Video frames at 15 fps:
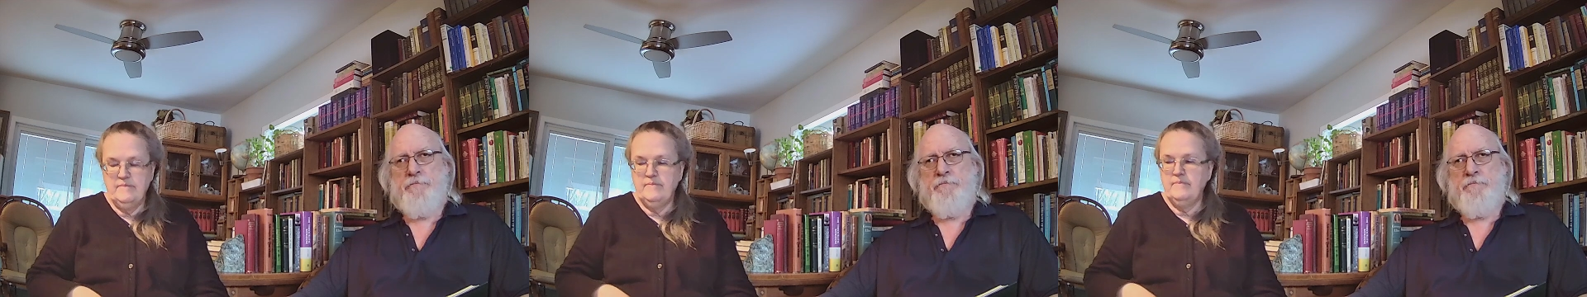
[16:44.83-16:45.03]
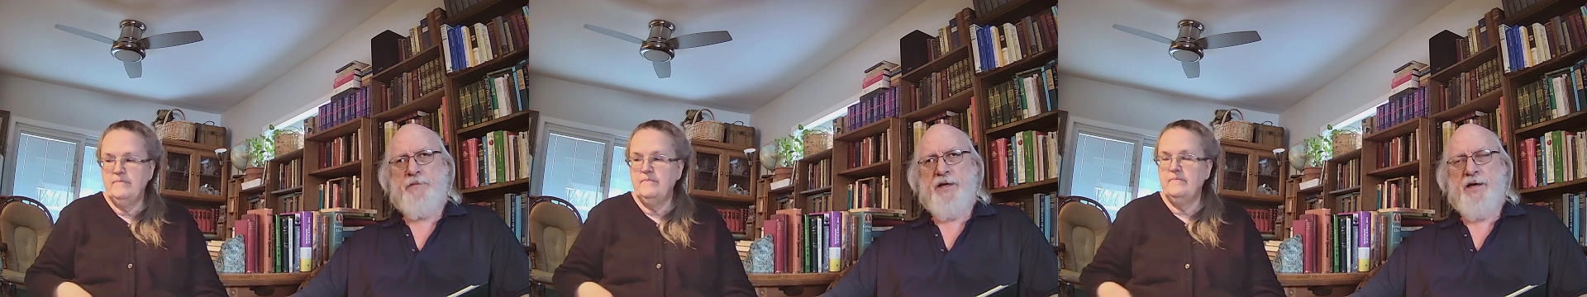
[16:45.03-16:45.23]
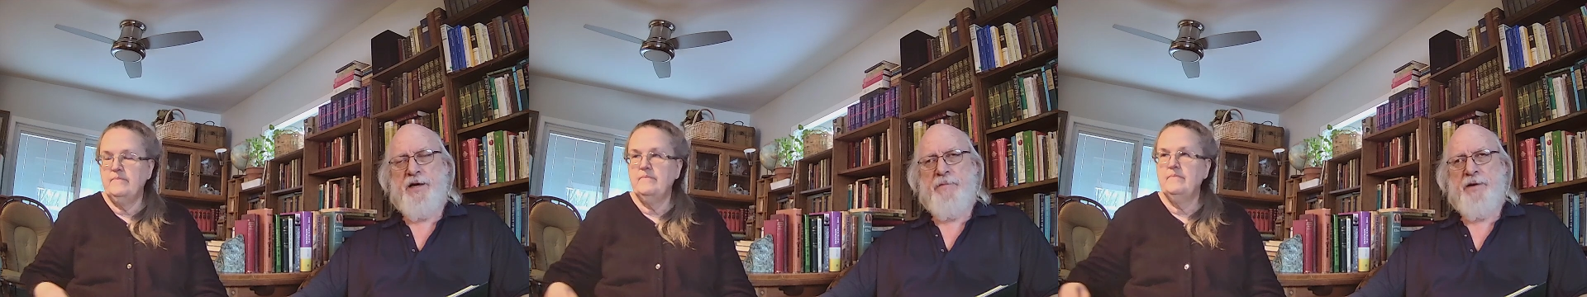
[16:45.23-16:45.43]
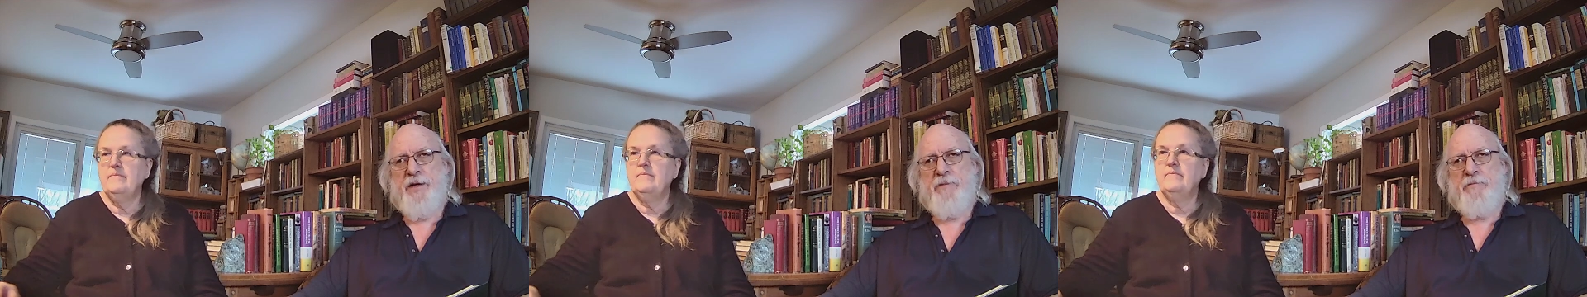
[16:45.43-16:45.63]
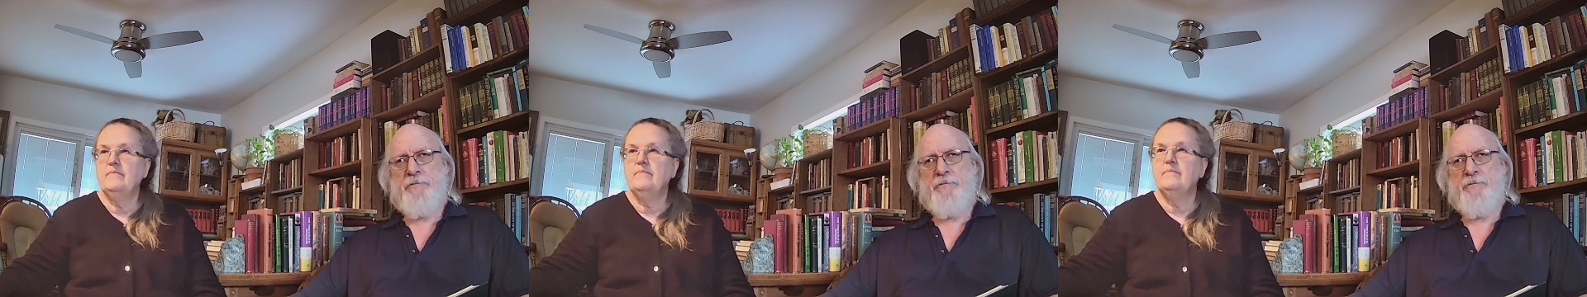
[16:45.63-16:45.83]
Speaker 1: Mm-hmm. Amen.
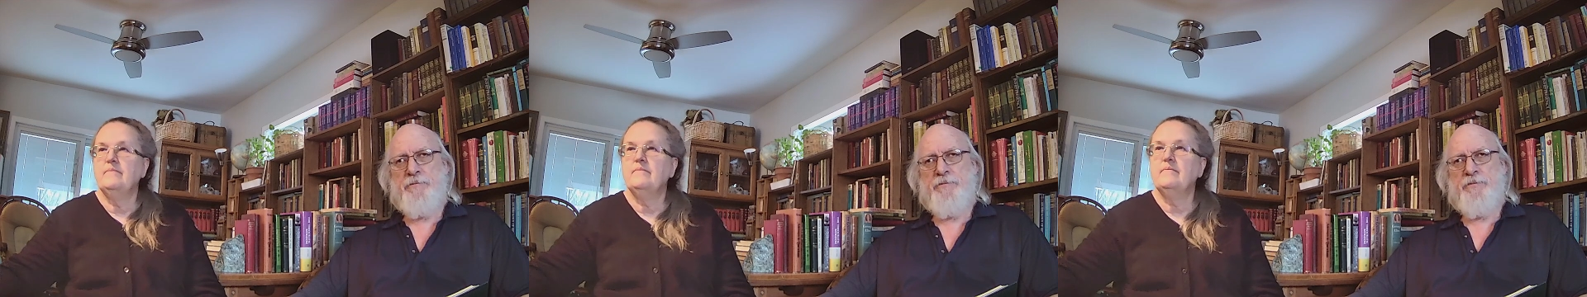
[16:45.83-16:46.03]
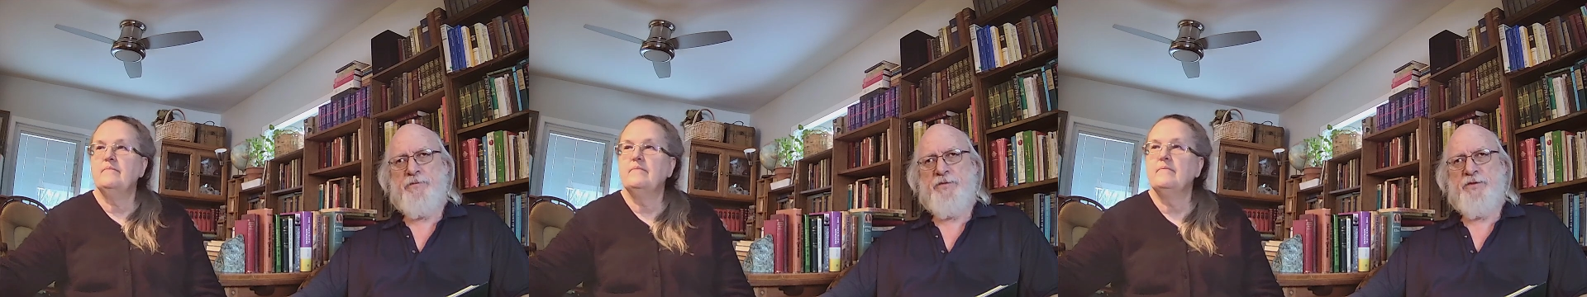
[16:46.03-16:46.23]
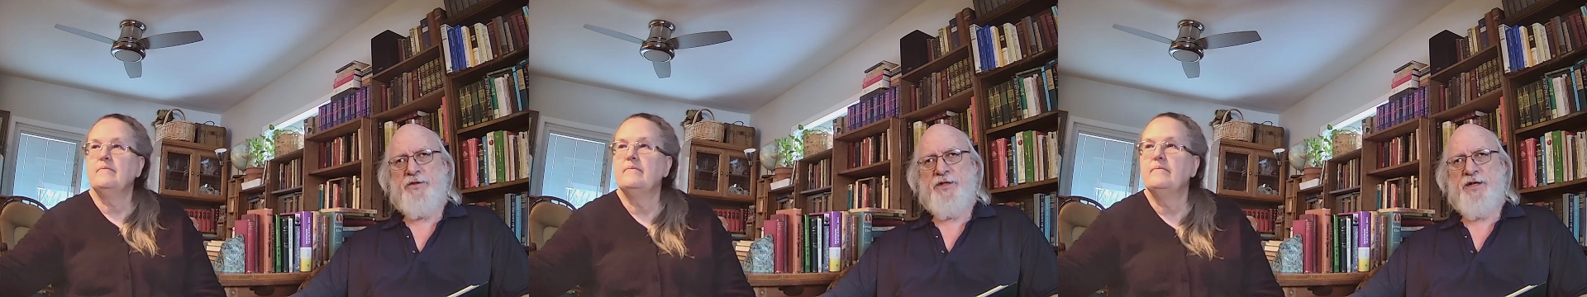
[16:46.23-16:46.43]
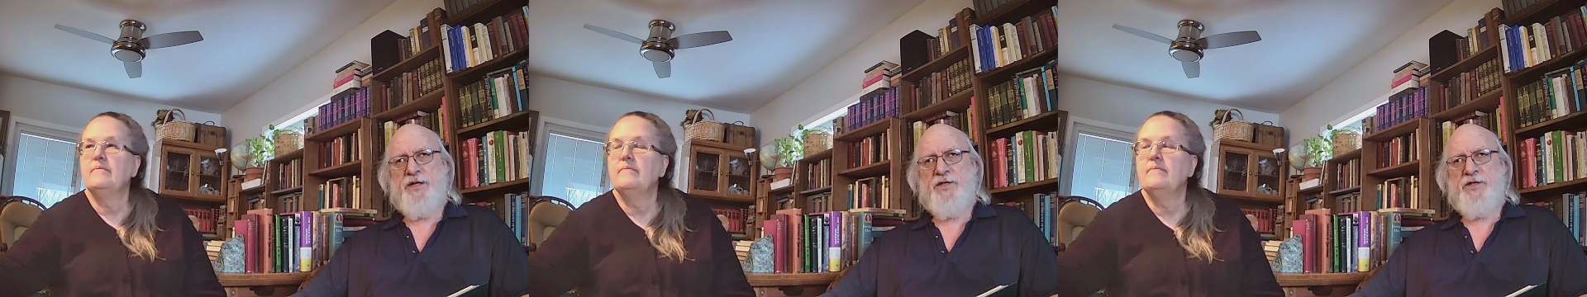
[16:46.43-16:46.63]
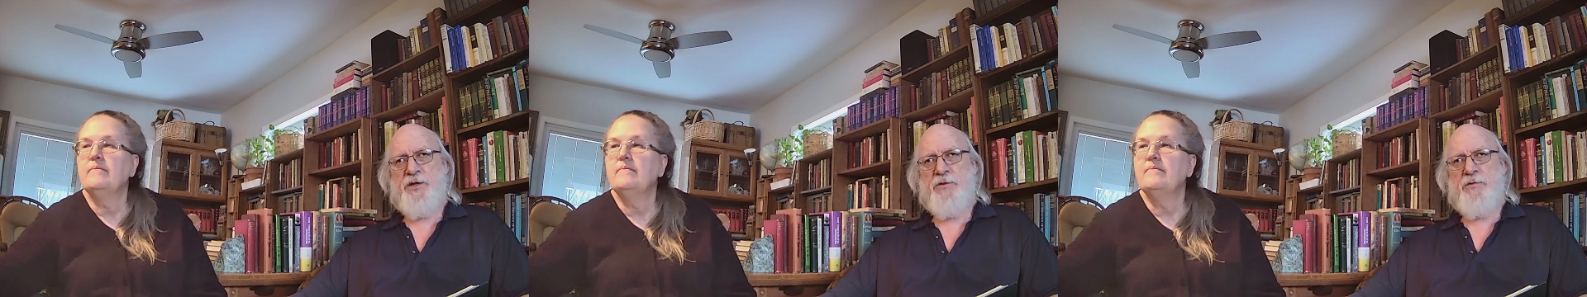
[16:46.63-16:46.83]
See you
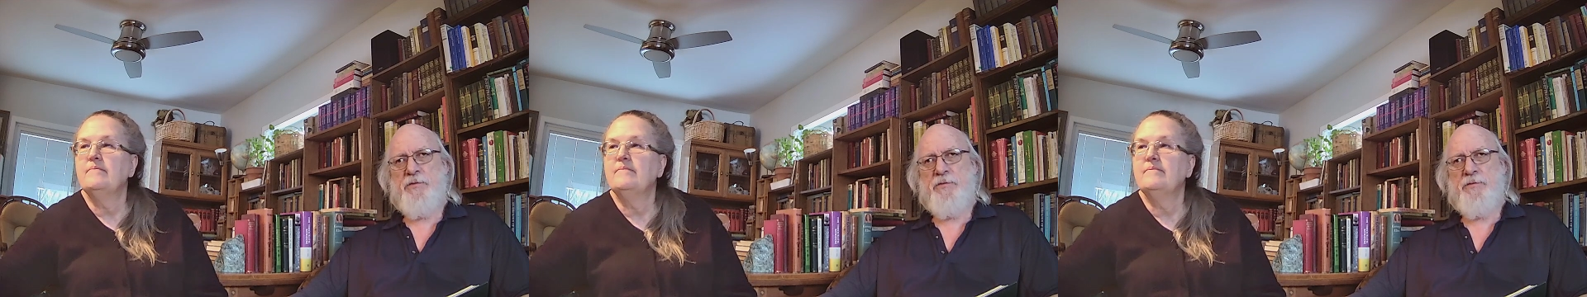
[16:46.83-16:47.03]
soon.